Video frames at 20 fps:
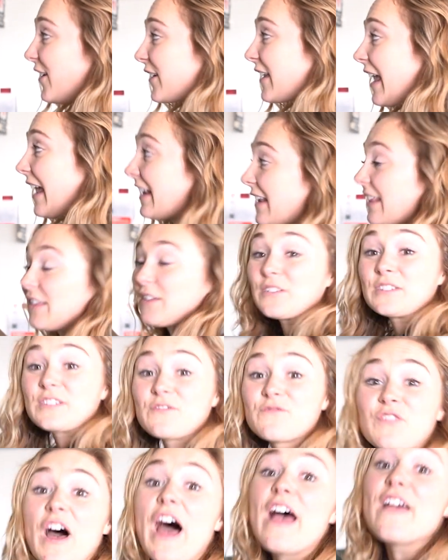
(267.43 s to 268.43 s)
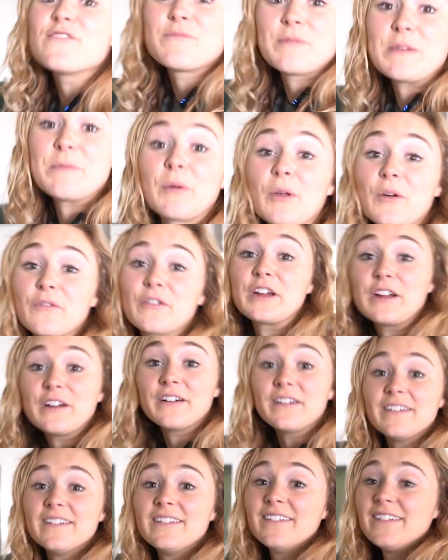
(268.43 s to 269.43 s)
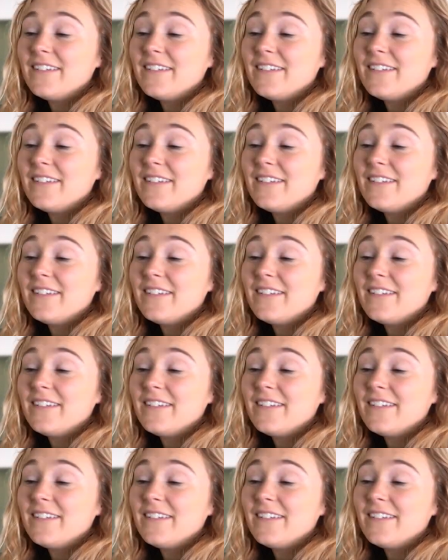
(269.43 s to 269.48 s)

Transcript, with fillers: Air Canada. There's five people over here.